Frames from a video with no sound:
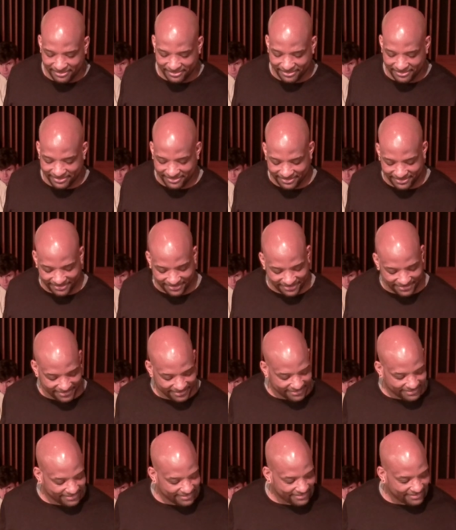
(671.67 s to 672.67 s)

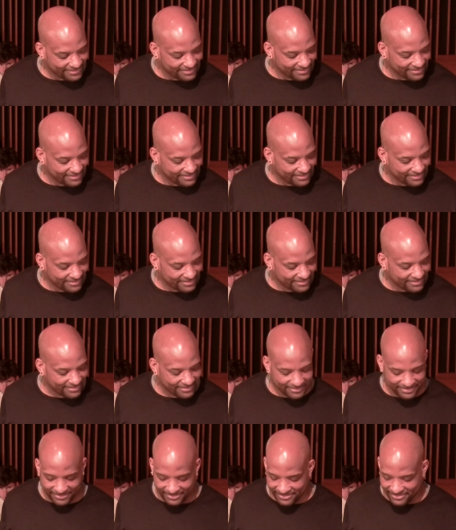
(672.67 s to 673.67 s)

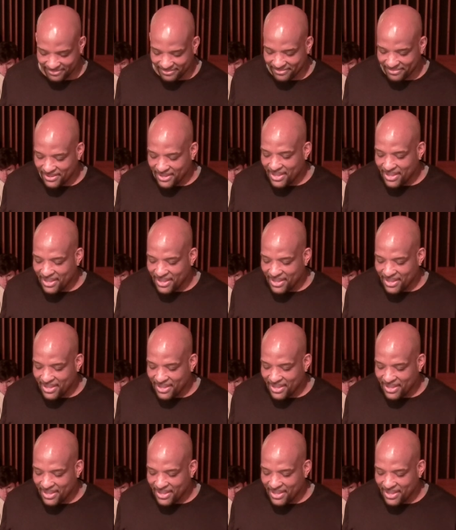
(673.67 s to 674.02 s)
(silence)